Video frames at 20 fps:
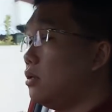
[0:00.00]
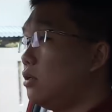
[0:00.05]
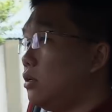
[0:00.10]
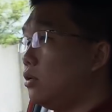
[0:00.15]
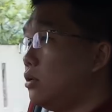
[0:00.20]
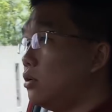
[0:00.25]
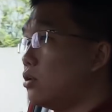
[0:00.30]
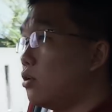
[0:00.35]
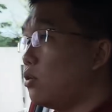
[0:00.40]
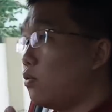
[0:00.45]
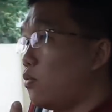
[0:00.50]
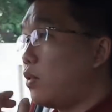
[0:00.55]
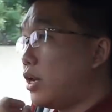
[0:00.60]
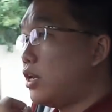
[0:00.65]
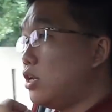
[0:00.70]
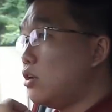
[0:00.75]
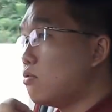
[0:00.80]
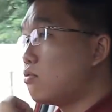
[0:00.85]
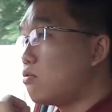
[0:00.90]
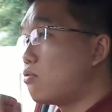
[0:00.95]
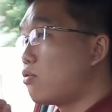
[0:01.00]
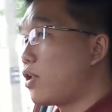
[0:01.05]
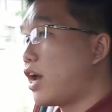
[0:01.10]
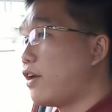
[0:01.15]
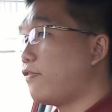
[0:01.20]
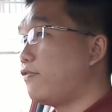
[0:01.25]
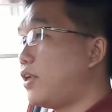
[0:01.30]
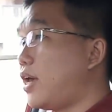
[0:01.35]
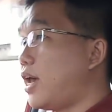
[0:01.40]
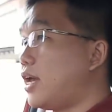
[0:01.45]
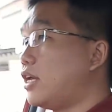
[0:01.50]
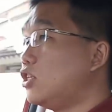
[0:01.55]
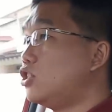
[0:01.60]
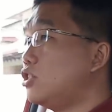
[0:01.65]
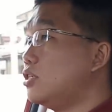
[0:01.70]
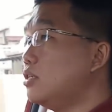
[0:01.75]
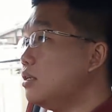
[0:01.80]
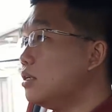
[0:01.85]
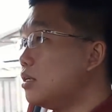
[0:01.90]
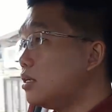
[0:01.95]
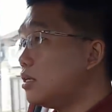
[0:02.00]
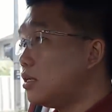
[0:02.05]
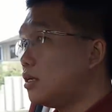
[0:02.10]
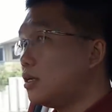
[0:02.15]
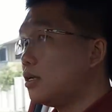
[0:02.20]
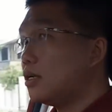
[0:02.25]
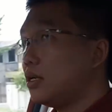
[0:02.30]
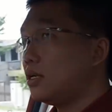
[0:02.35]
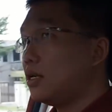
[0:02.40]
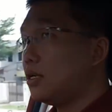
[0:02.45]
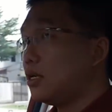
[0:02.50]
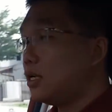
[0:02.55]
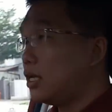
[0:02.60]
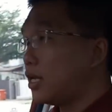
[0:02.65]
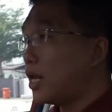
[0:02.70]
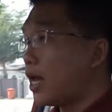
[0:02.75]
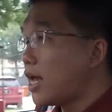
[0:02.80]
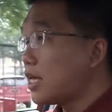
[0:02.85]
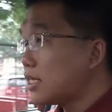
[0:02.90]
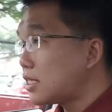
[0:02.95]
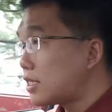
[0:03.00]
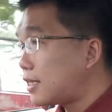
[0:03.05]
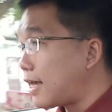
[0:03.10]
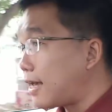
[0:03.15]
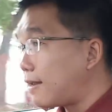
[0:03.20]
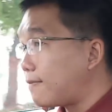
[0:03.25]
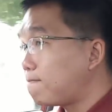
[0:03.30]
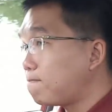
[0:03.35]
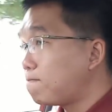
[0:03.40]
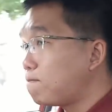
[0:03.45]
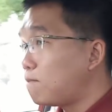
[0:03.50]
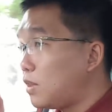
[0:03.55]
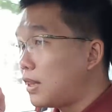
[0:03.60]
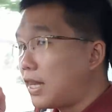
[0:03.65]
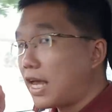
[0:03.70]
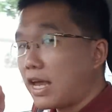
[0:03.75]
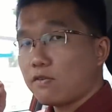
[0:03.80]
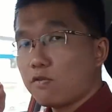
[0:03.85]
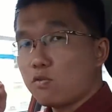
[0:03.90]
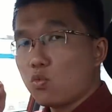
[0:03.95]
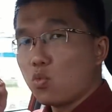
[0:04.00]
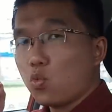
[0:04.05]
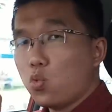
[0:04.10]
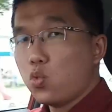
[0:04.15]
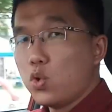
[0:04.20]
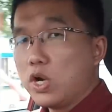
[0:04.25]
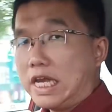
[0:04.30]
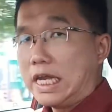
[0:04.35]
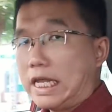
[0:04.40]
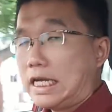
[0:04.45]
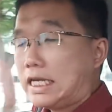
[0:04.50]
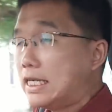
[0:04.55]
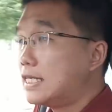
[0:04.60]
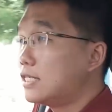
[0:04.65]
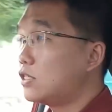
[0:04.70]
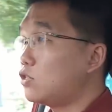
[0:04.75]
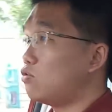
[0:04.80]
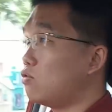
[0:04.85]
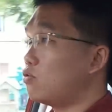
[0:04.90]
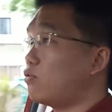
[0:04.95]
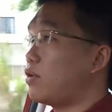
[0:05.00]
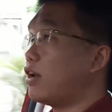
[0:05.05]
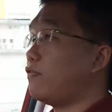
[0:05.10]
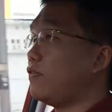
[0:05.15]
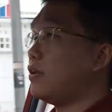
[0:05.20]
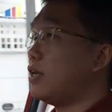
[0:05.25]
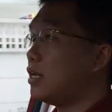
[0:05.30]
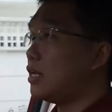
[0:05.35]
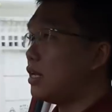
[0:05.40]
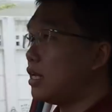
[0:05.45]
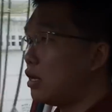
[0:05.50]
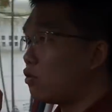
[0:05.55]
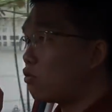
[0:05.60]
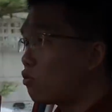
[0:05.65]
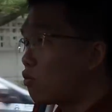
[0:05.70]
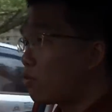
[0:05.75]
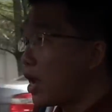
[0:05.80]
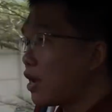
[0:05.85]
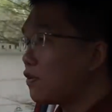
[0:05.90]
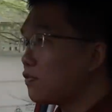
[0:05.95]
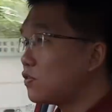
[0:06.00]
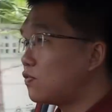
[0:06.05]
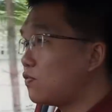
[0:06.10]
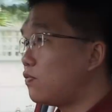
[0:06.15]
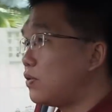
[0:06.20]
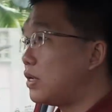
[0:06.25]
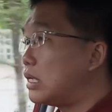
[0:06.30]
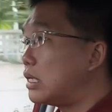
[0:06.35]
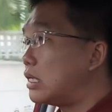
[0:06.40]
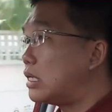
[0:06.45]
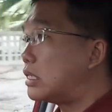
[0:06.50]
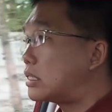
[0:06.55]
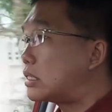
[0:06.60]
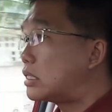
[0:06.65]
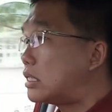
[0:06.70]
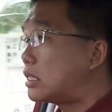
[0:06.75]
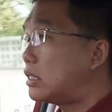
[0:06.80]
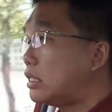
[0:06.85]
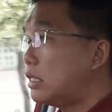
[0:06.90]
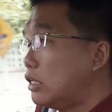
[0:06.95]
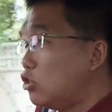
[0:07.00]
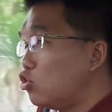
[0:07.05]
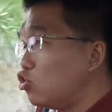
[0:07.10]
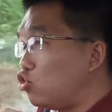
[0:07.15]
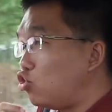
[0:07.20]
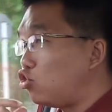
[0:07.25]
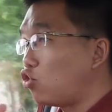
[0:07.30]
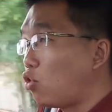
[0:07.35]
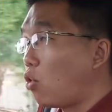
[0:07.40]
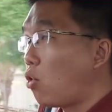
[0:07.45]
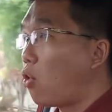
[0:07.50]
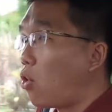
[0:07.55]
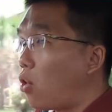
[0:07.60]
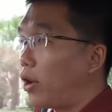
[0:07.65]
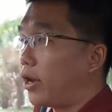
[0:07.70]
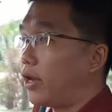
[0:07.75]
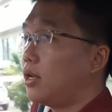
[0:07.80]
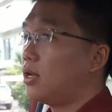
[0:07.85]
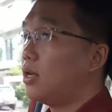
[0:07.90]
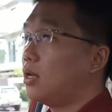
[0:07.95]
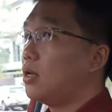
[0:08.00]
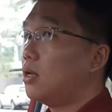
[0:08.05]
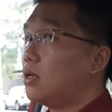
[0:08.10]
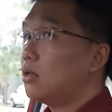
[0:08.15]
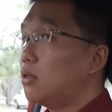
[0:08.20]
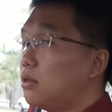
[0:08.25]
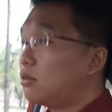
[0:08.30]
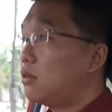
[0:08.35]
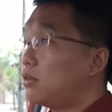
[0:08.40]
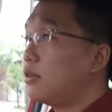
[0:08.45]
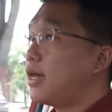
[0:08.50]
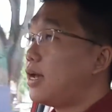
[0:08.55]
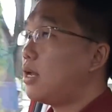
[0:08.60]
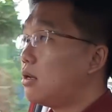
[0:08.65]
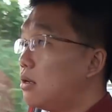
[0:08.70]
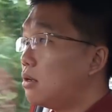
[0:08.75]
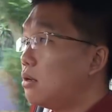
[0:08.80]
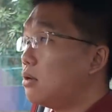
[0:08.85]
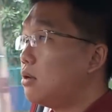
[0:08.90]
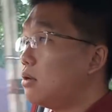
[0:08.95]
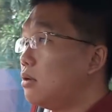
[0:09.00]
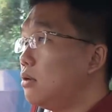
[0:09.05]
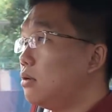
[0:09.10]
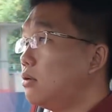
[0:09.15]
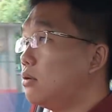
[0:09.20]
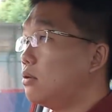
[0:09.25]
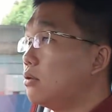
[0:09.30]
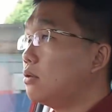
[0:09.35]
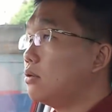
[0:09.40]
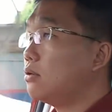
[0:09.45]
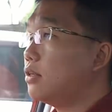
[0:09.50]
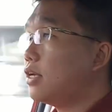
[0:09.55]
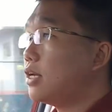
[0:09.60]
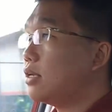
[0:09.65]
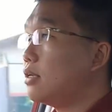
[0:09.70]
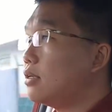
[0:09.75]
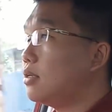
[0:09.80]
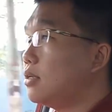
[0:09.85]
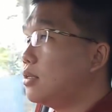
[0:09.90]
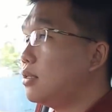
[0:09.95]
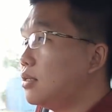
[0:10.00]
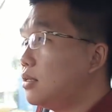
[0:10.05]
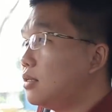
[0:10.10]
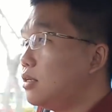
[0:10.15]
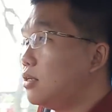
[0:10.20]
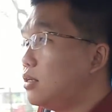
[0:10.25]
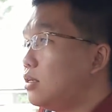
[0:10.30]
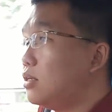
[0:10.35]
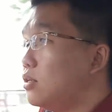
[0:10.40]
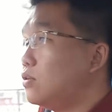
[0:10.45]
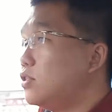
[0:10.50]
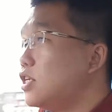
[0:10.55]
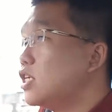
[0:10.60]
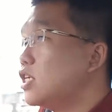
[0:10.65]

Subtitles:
you know, when you rev the engine, it has that willingness to rev. It revs with a certain joy that, you know, that you